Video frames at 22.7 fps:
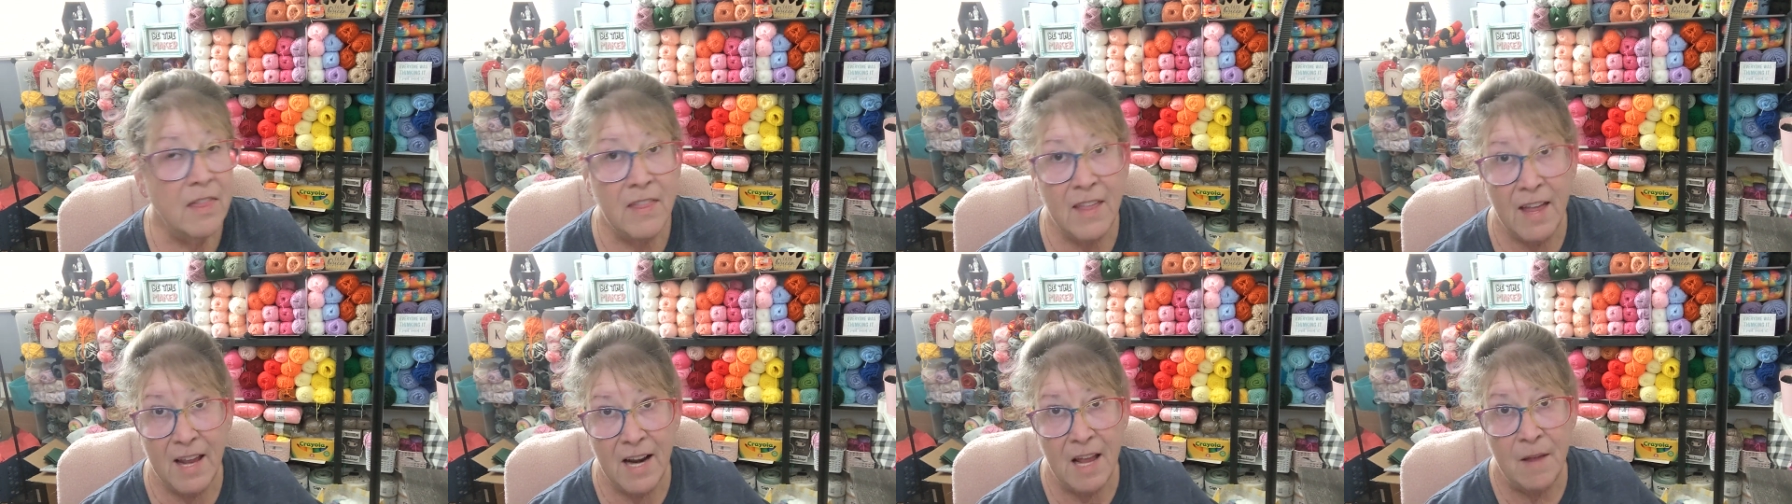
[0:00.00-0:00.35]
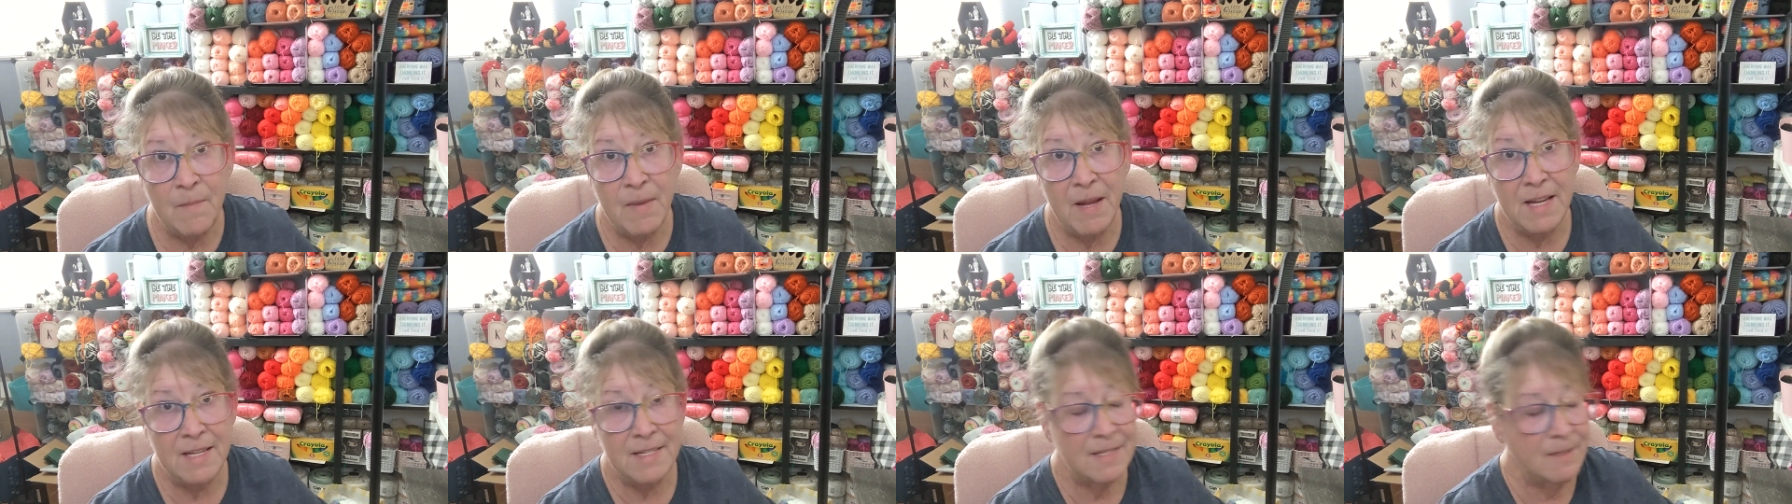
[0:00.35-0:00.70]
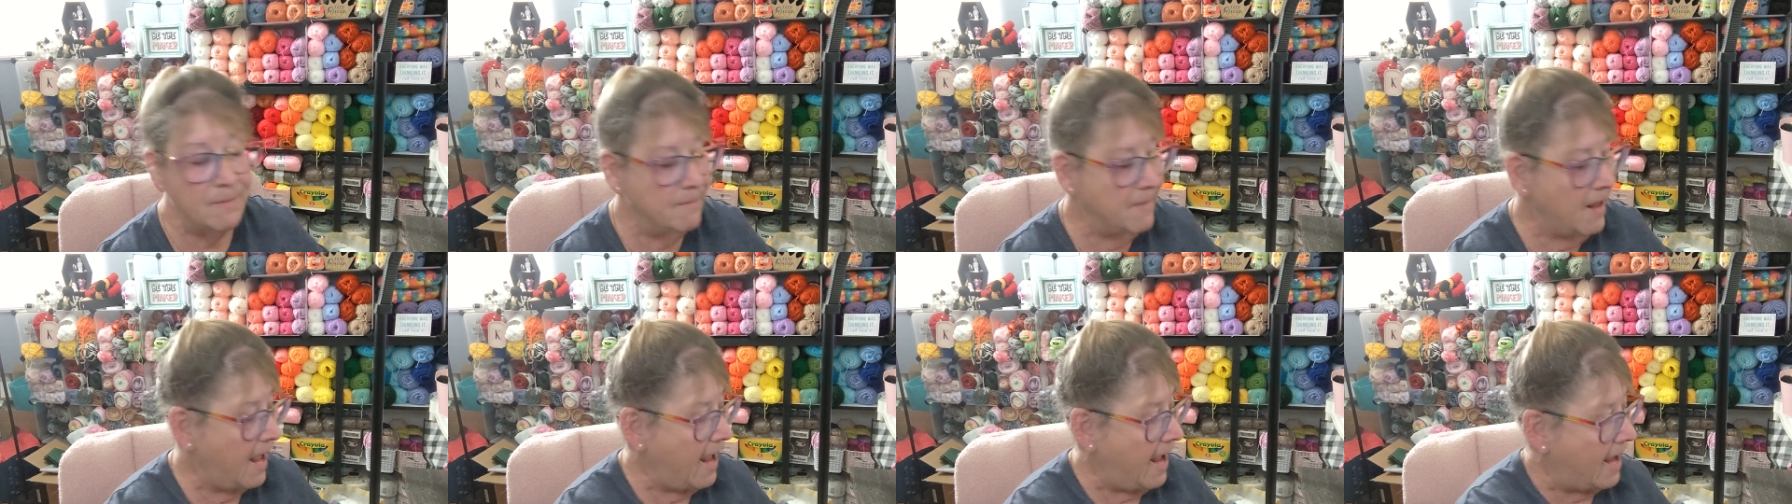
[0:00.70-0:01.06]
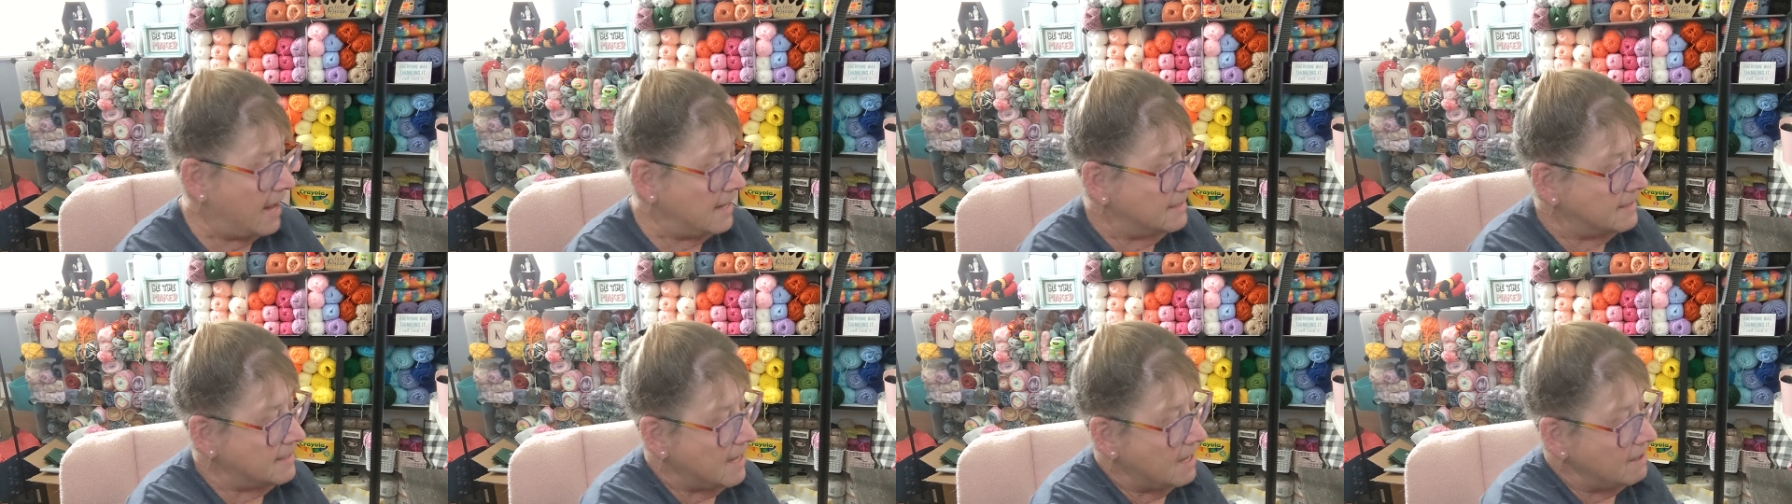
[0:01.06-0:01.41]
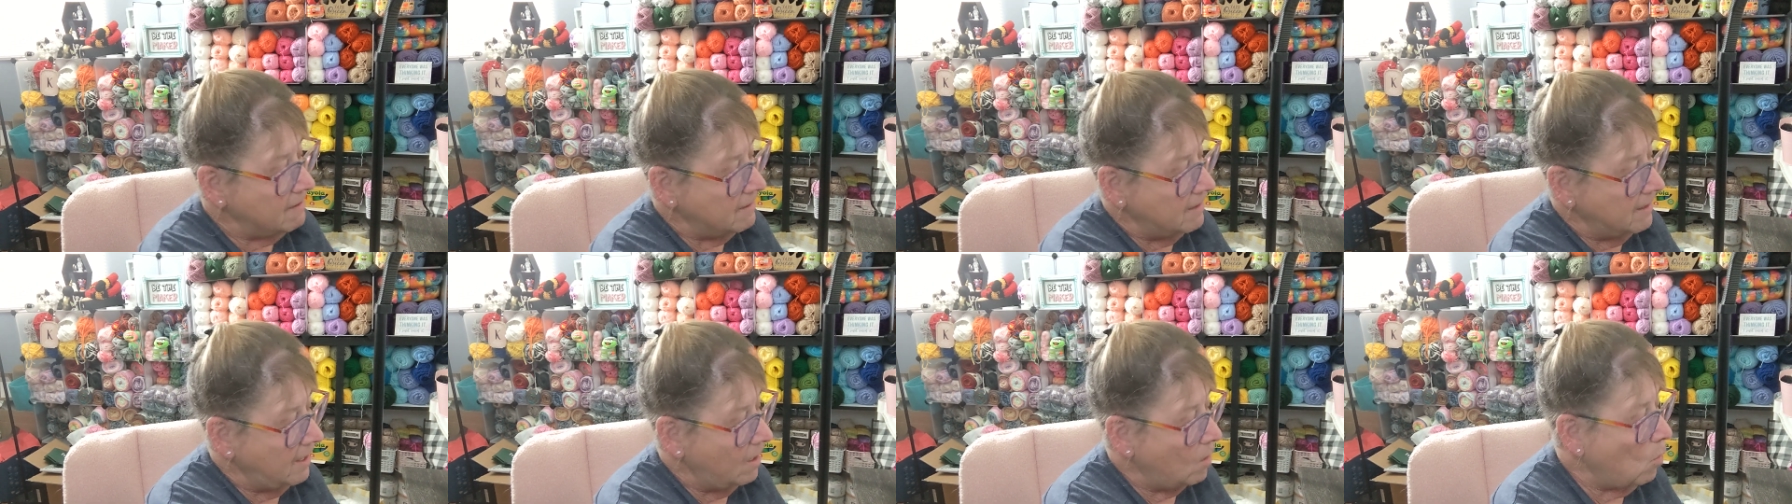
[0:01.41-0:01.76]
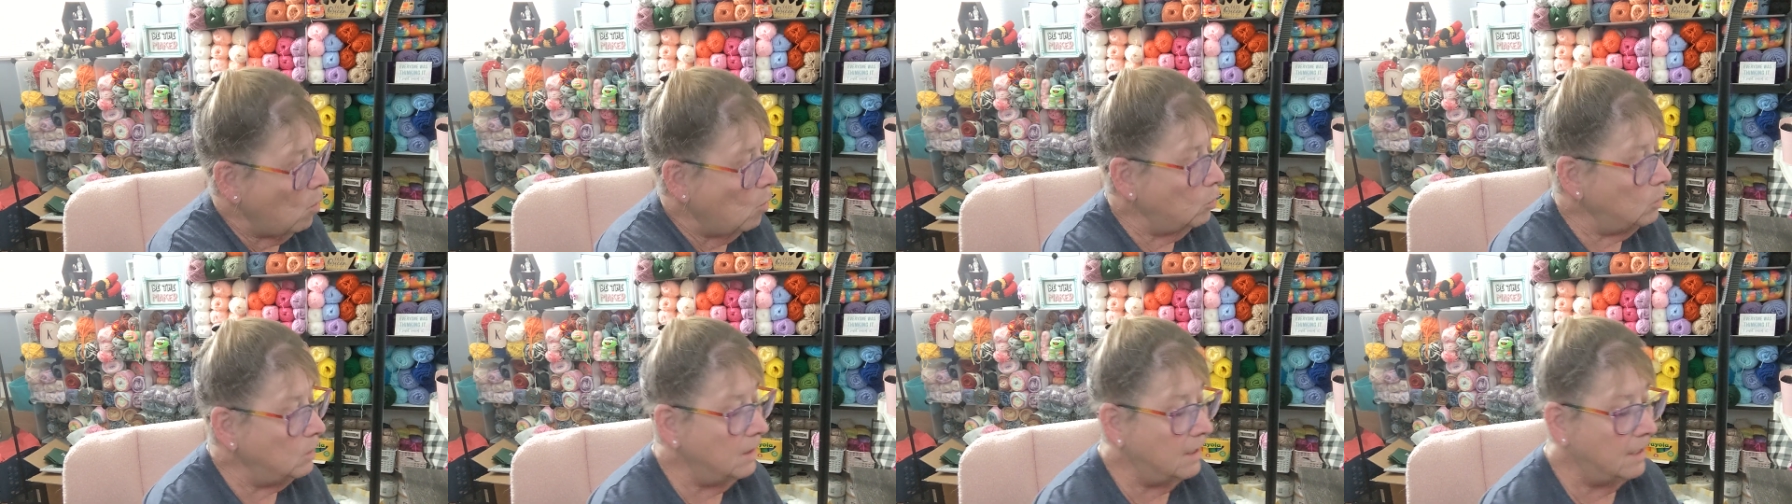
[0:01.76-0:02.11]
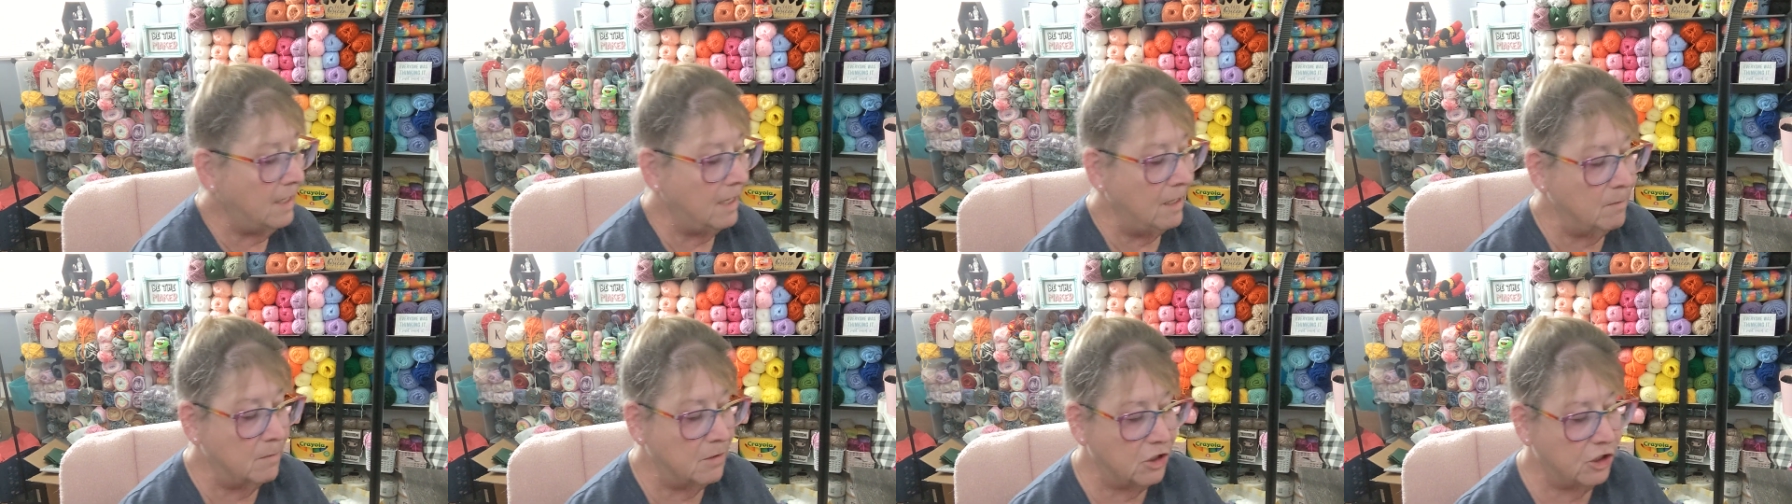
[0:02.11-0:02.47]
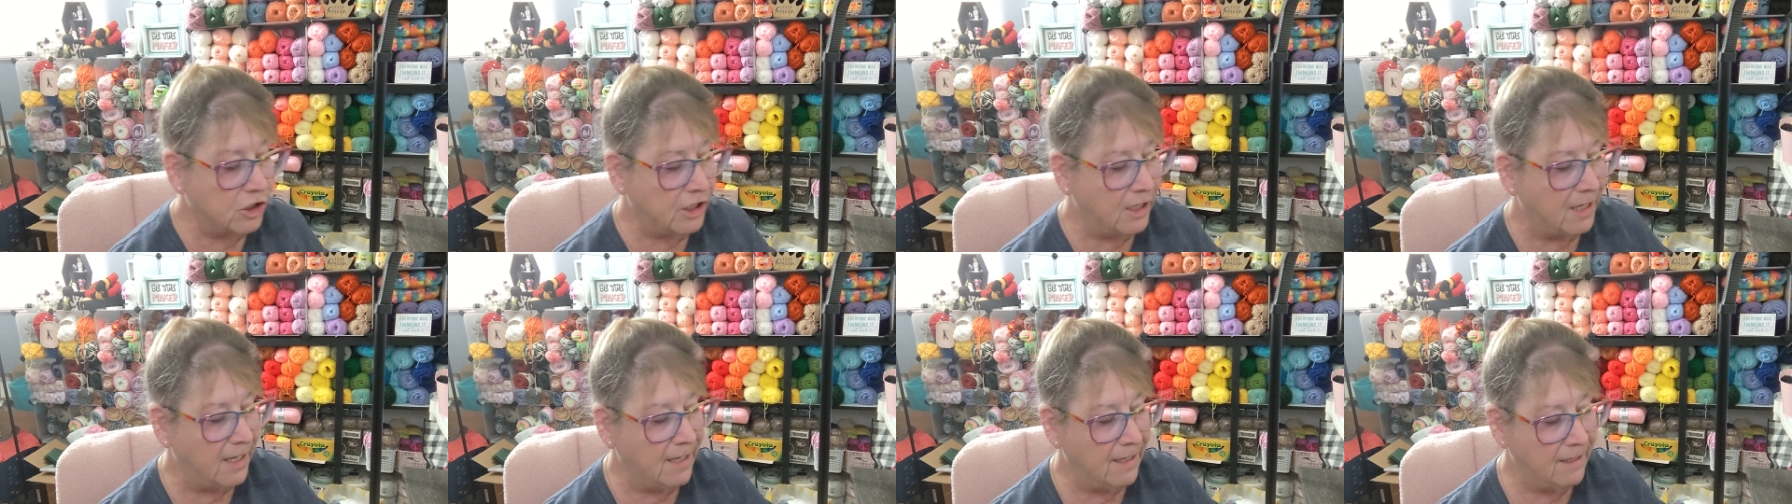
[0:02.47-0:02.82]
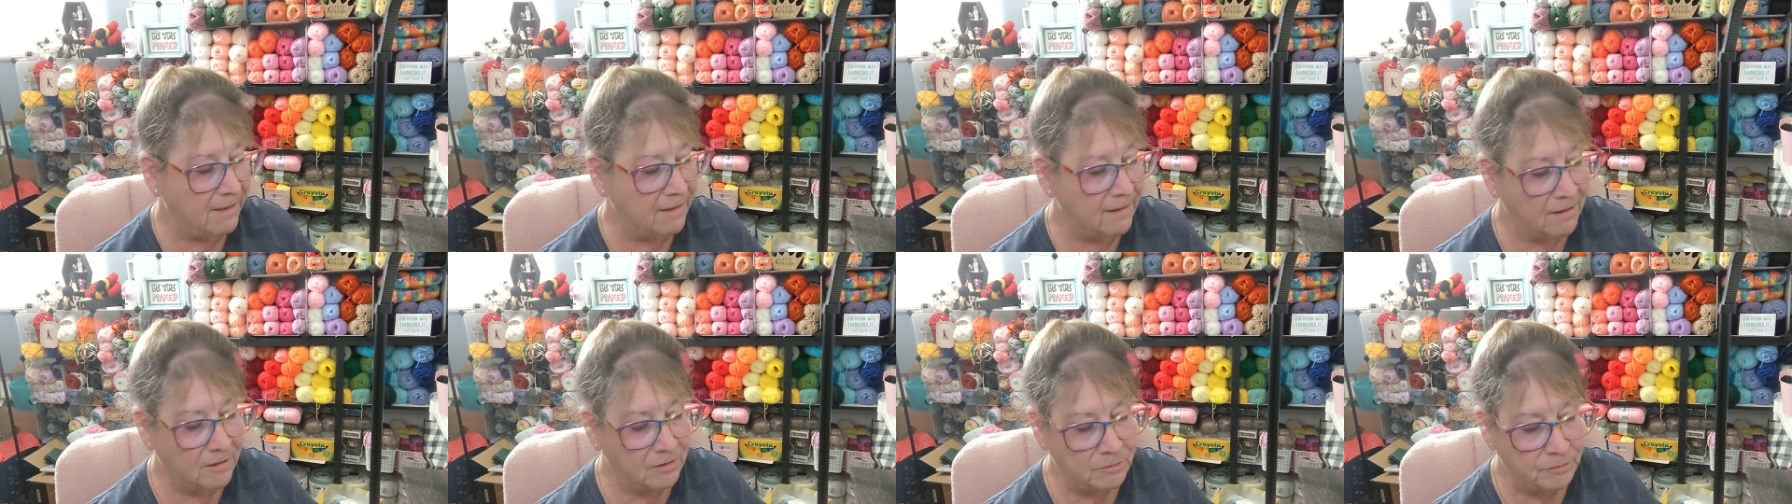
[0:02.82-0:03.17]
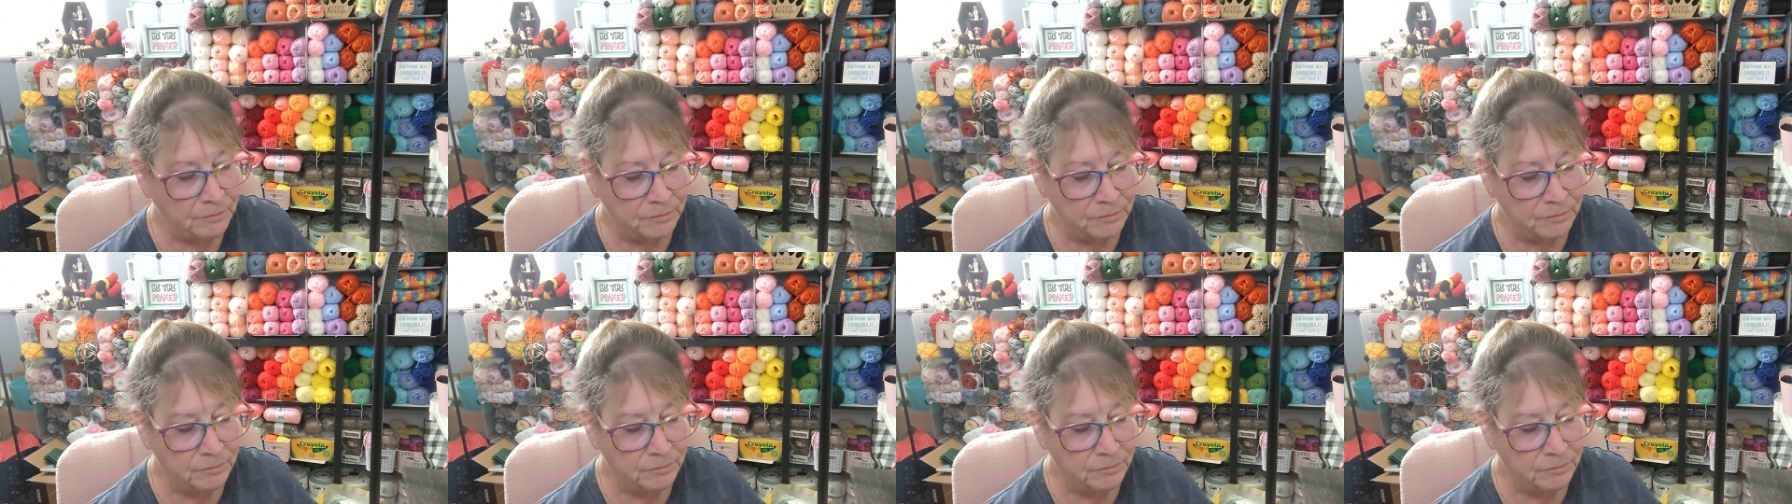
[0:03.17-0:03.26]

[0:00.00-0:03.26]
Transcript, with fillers: Then I made some hats on the old knitting machine.